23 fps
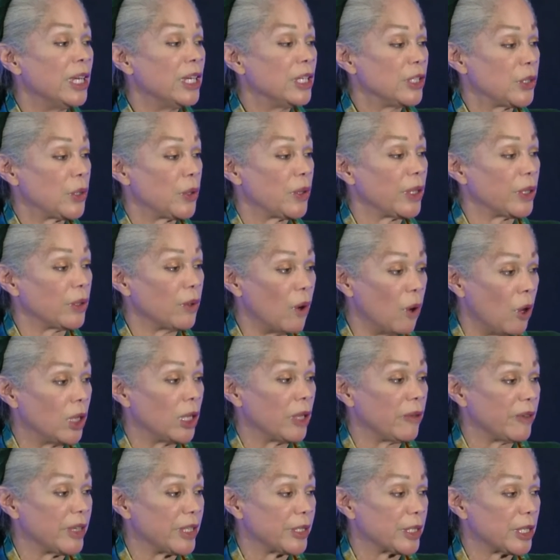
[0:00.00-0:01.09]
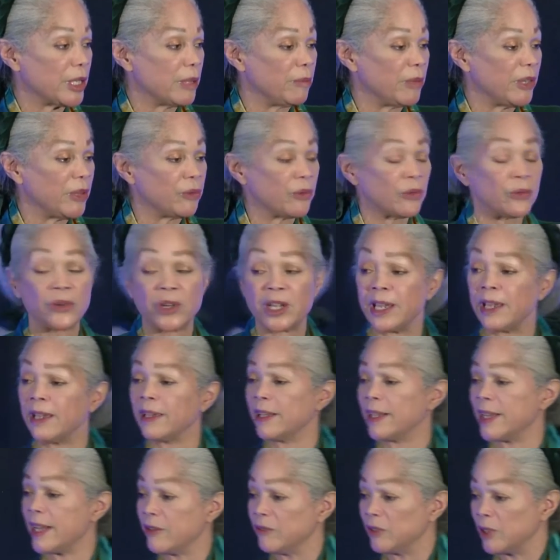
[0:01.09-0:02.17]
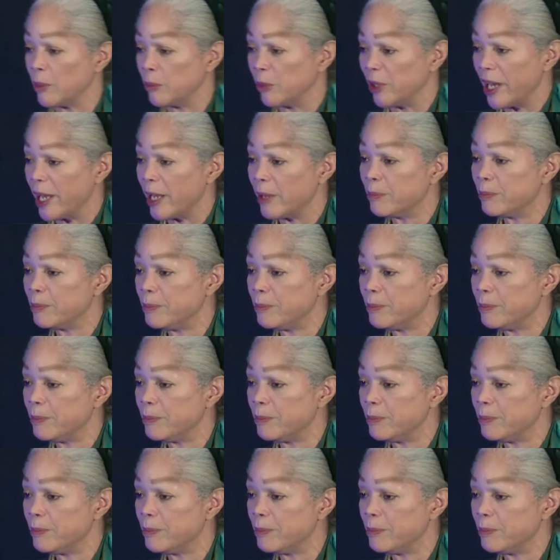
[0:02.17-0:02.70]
so that all of us can be free and have liberty.